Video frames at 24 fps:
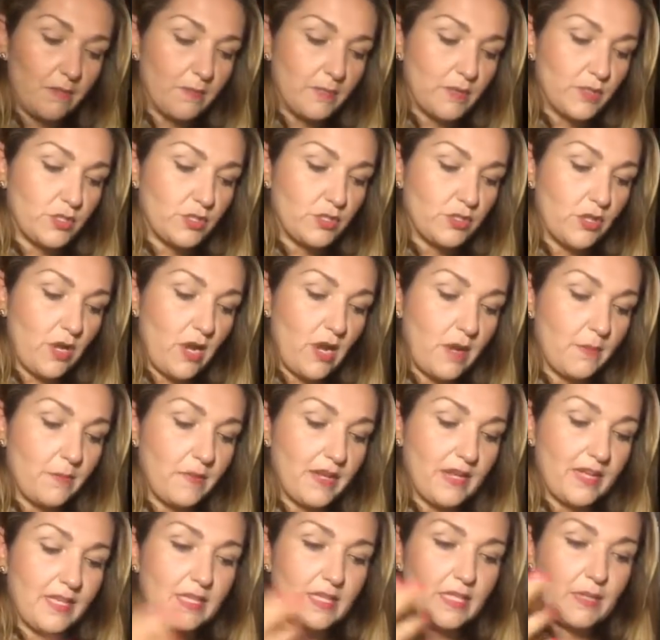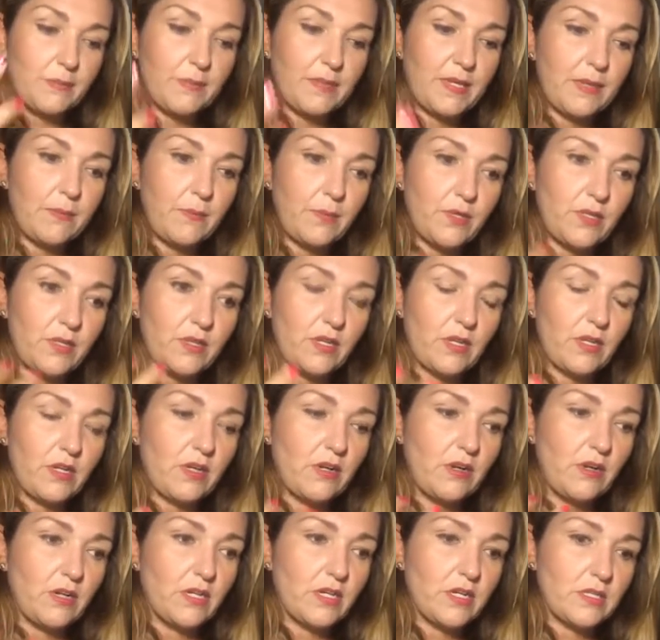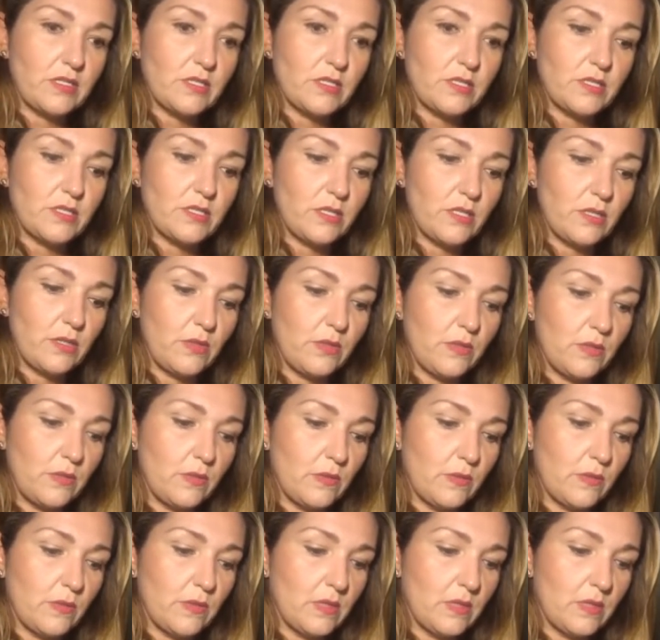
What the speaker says: drama and the people that are so